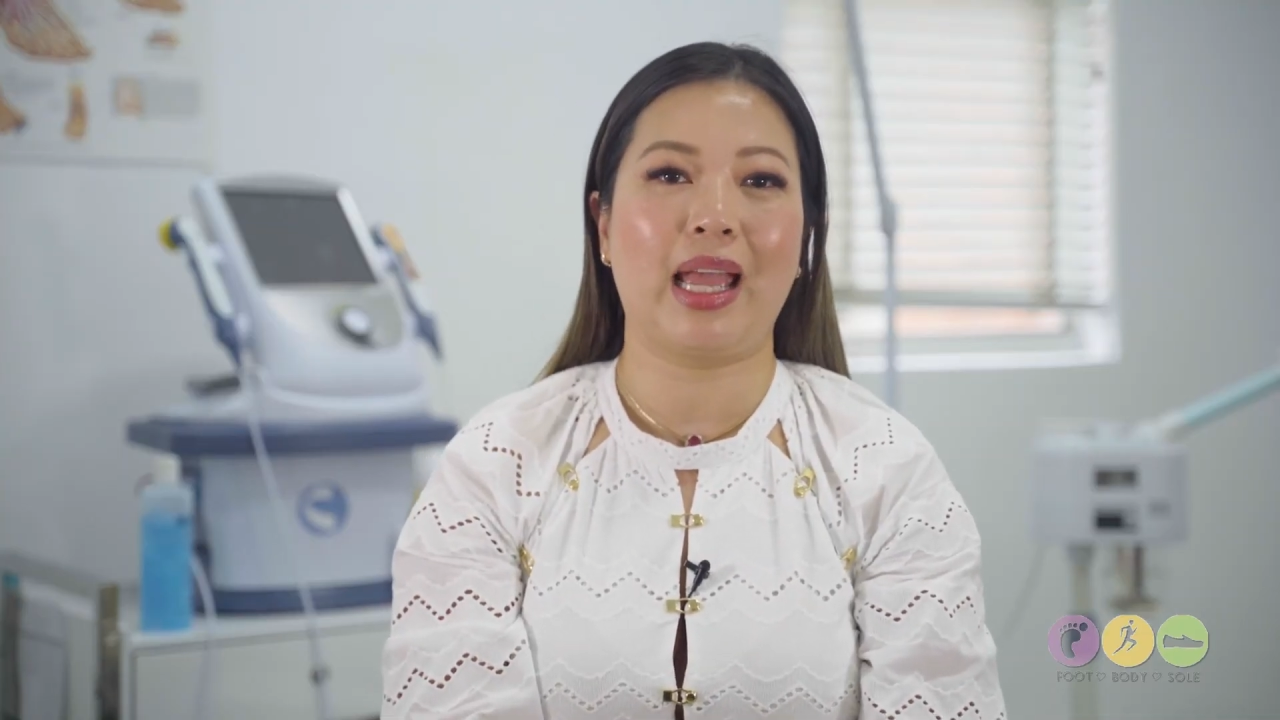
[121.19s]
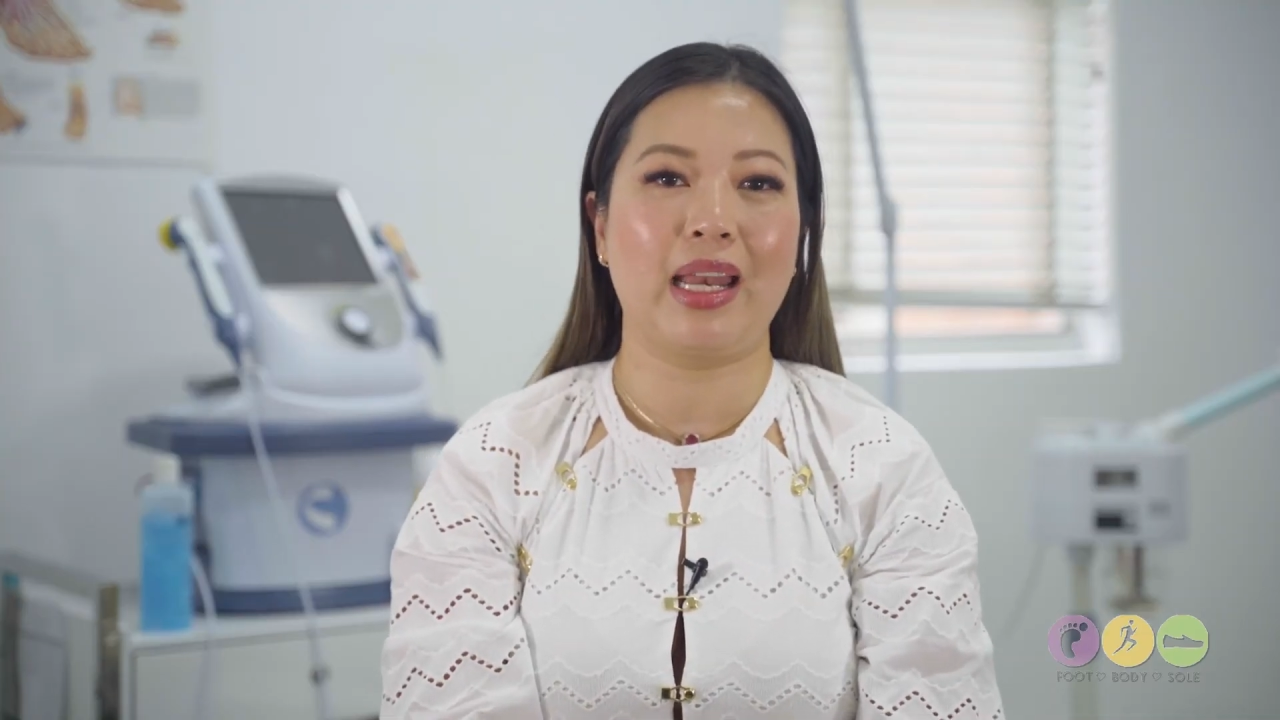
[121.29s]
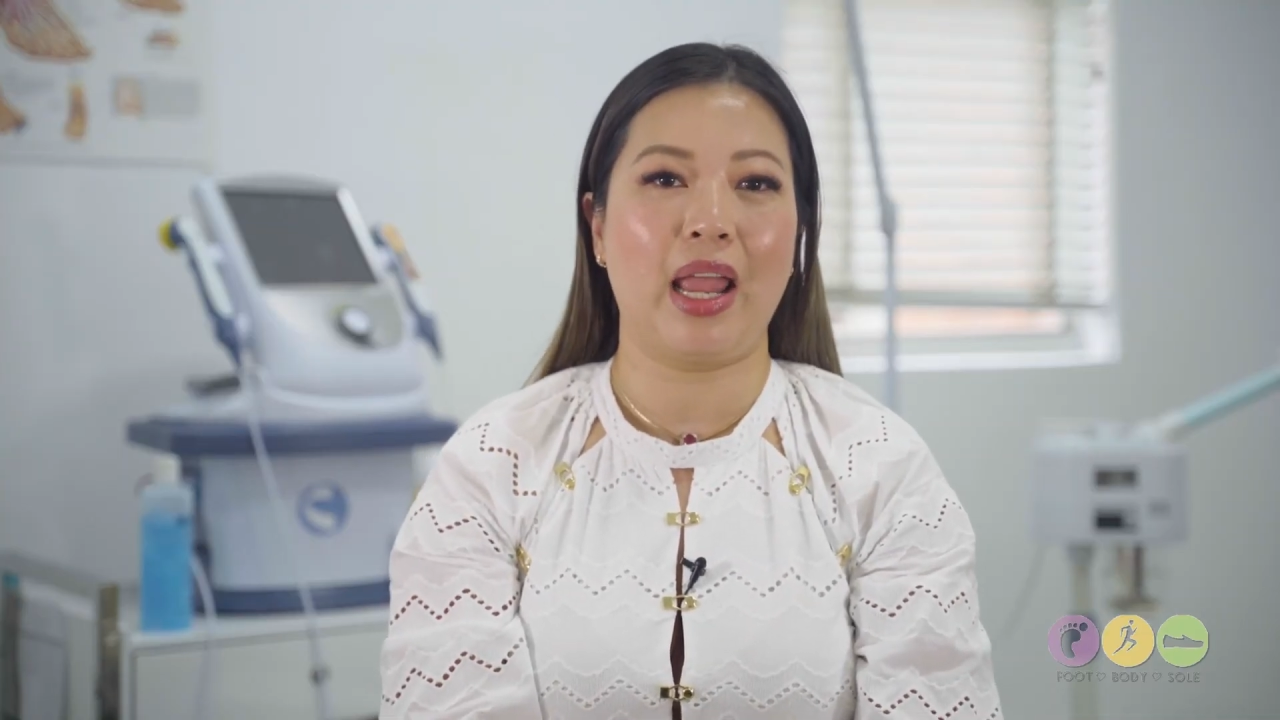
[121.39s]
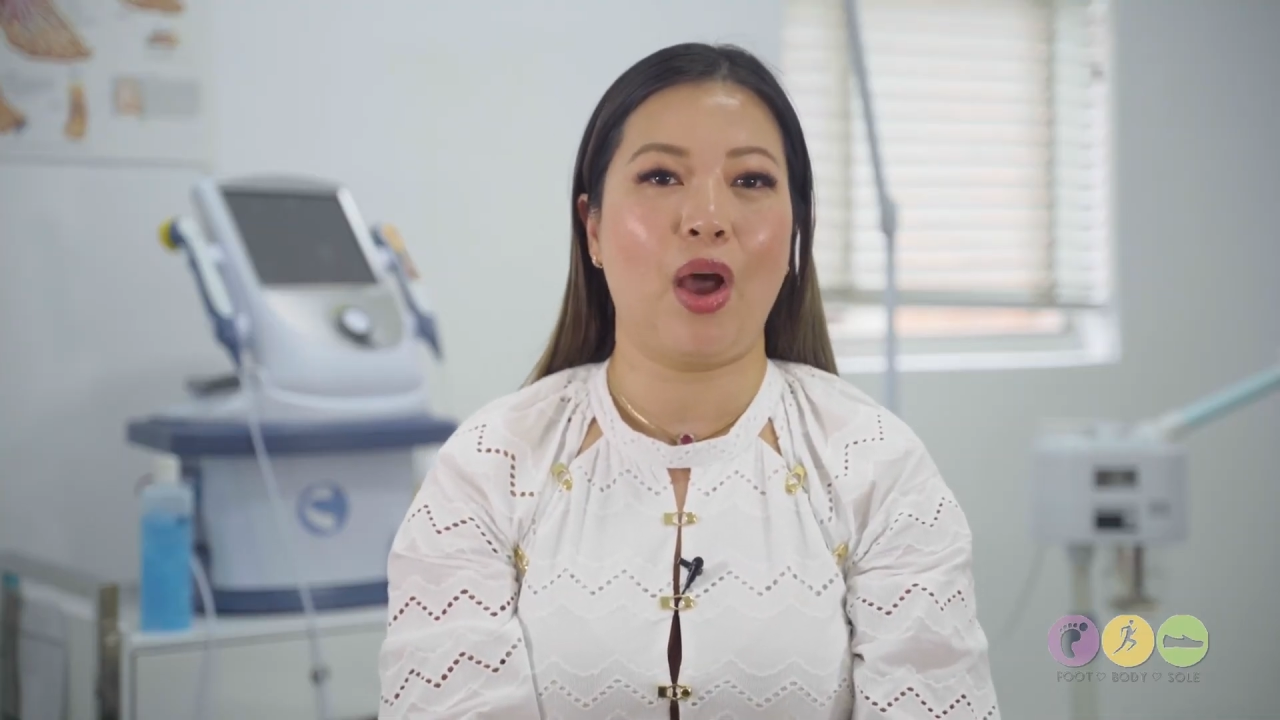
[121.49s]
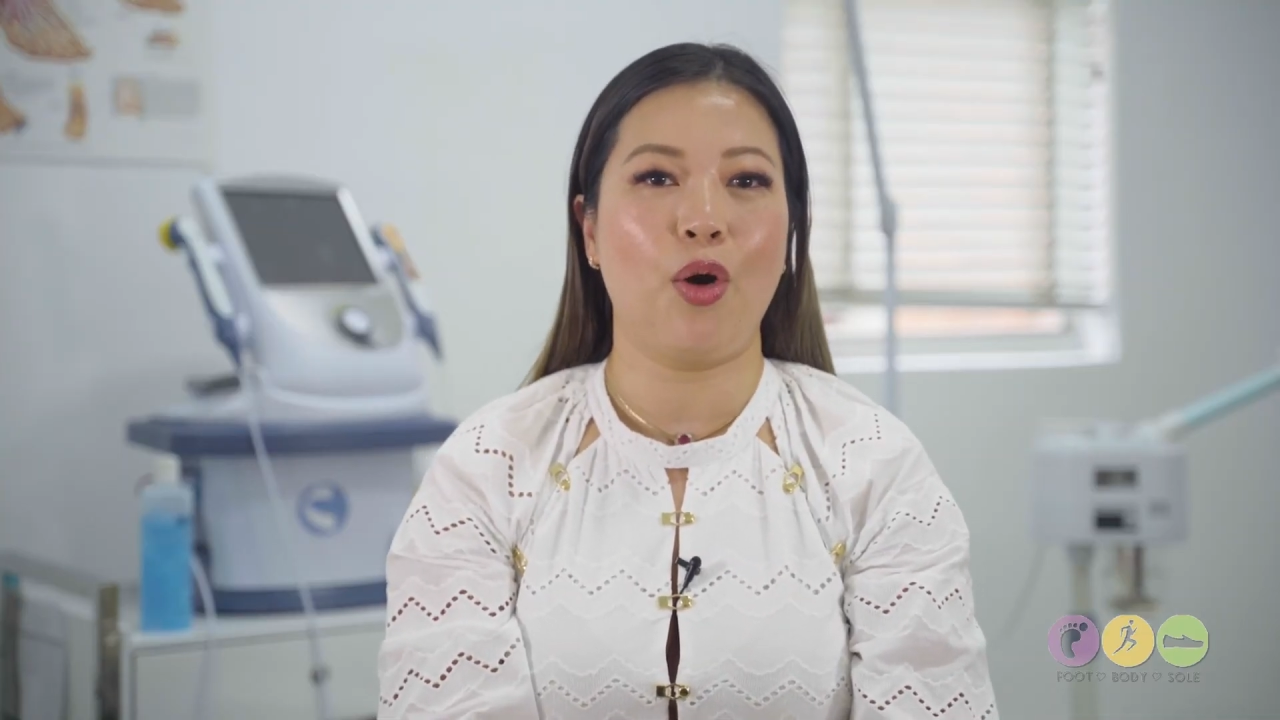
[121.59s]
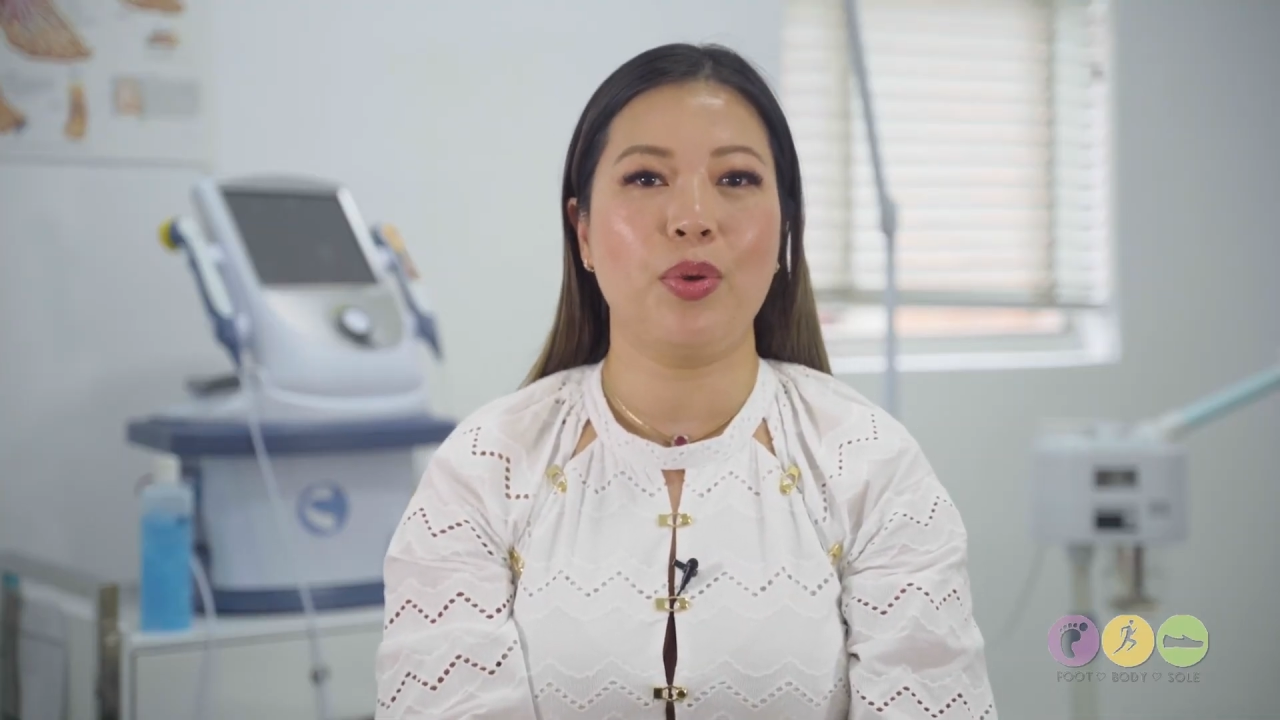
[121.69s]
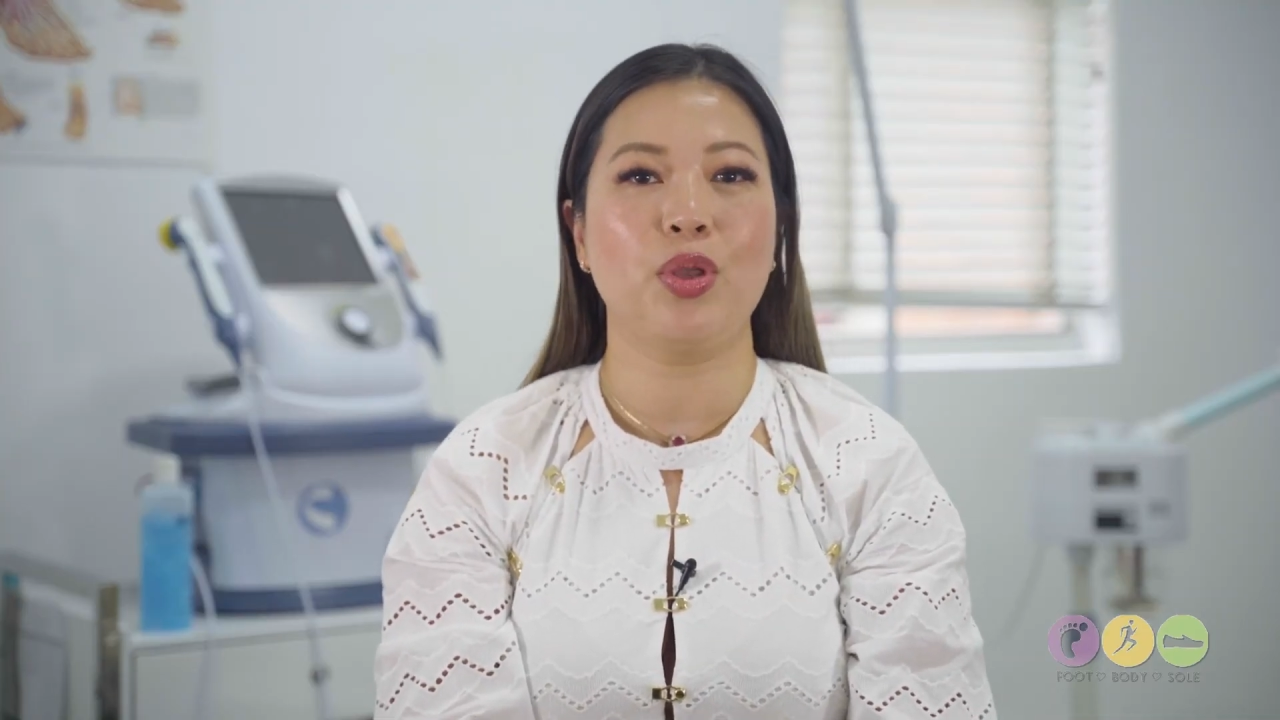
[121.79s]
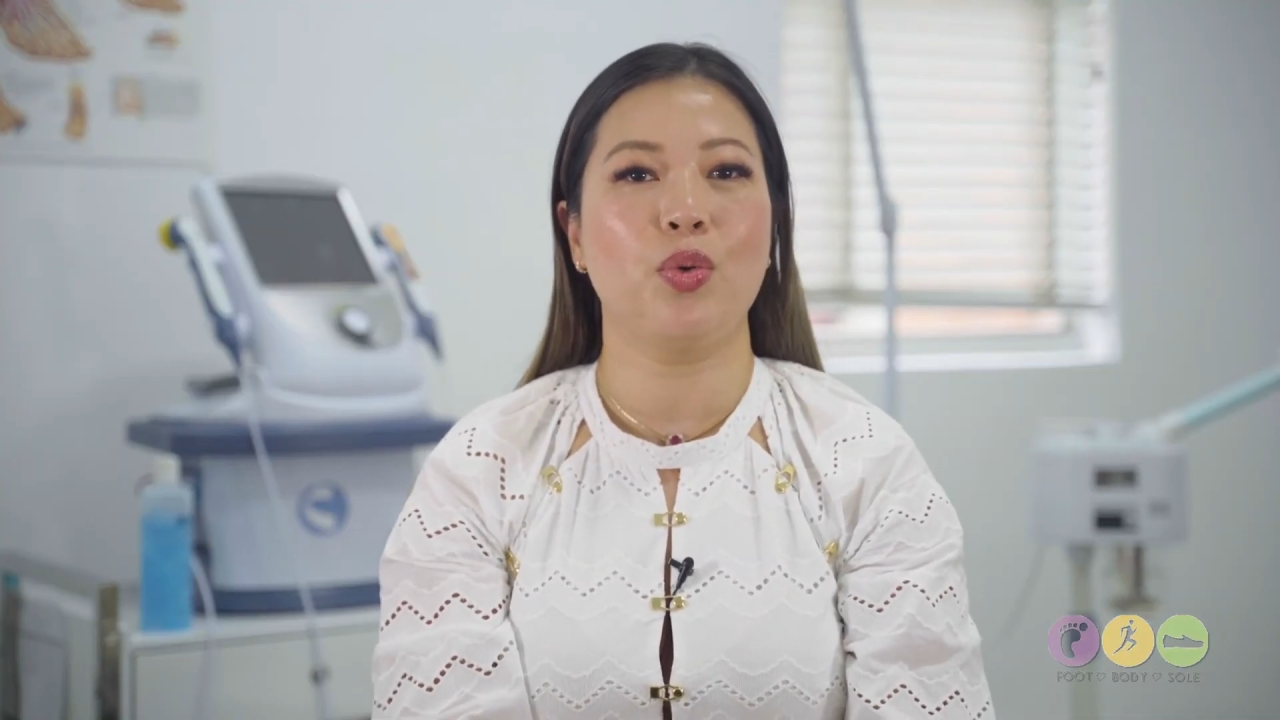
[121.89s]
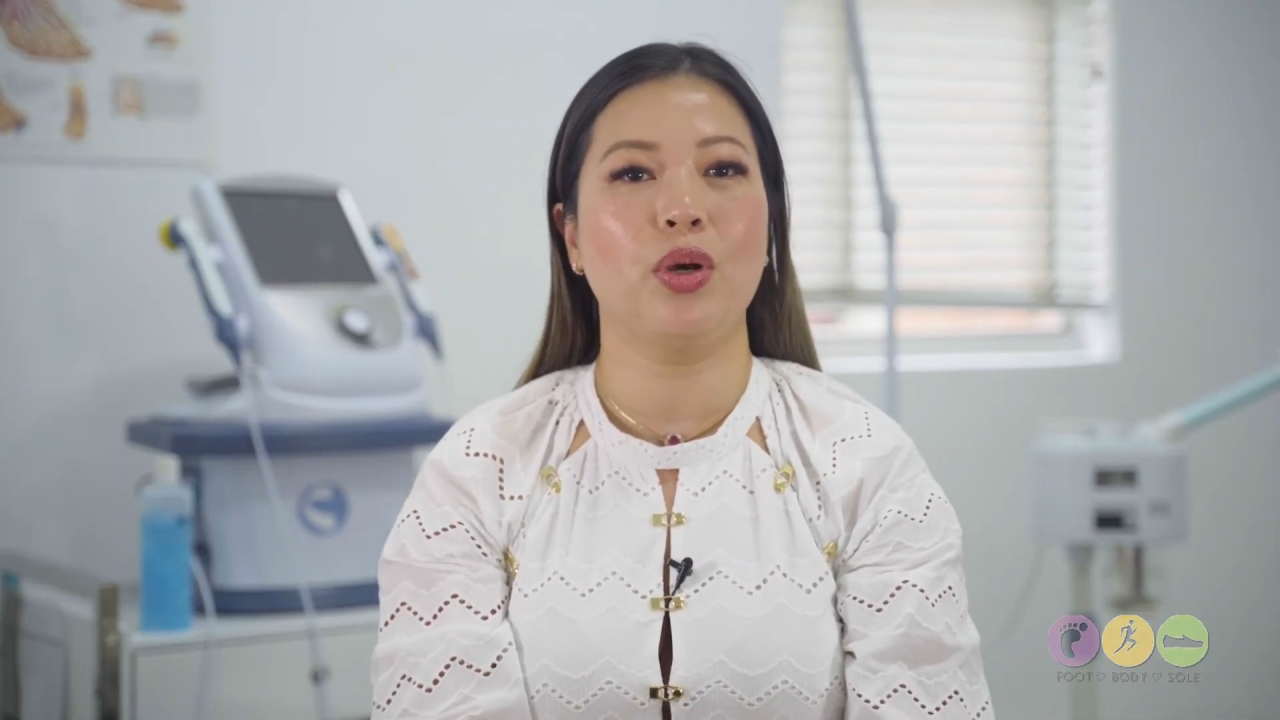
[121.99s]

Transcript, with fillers: and helping you